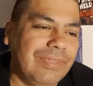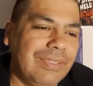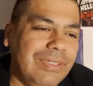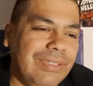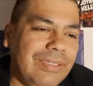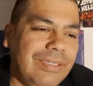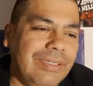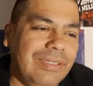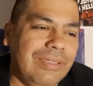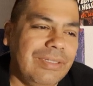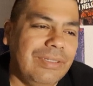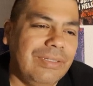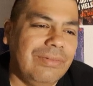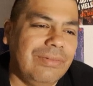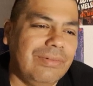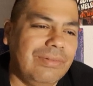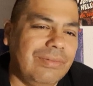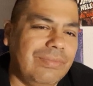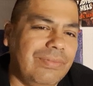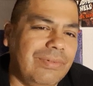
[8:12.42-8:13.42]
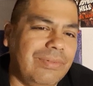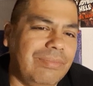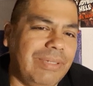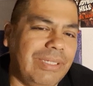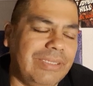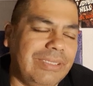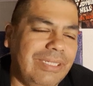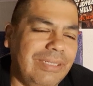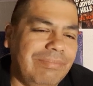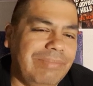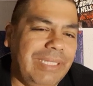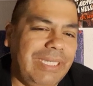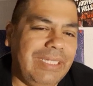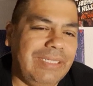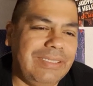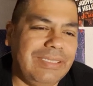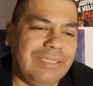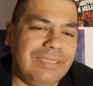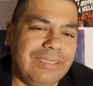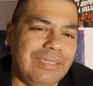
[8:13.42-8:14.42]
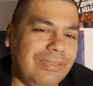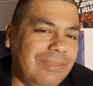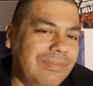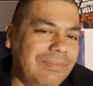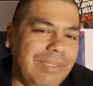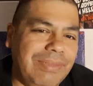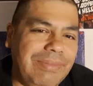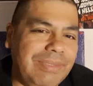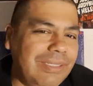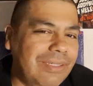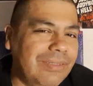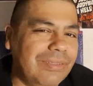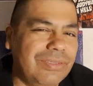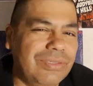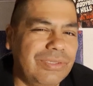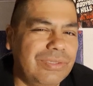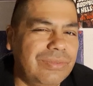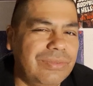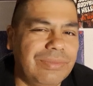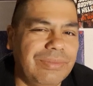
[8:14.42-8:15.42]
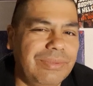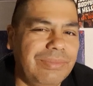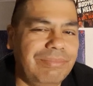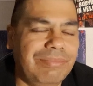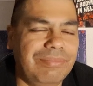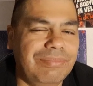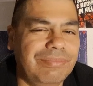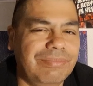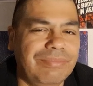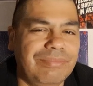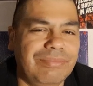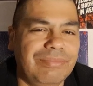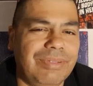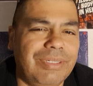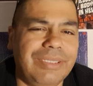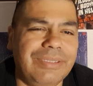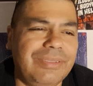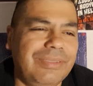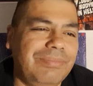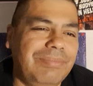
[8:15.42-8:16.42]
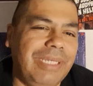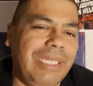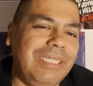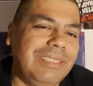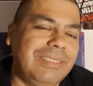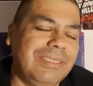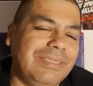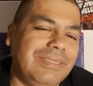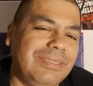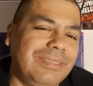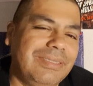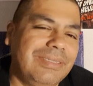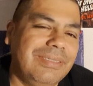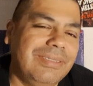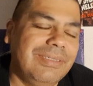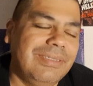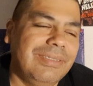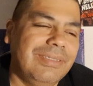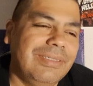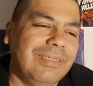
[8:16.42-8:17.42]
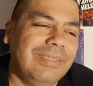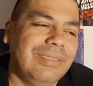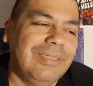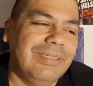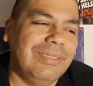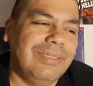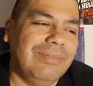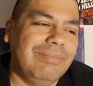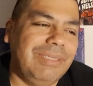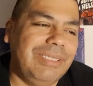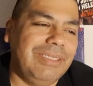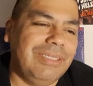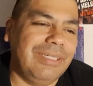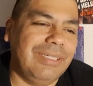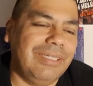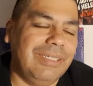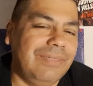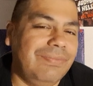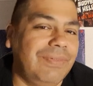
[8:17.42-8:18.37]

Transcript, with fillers: I wrote about ten pages. I don't know, maybe another two, three probably two pages would be done.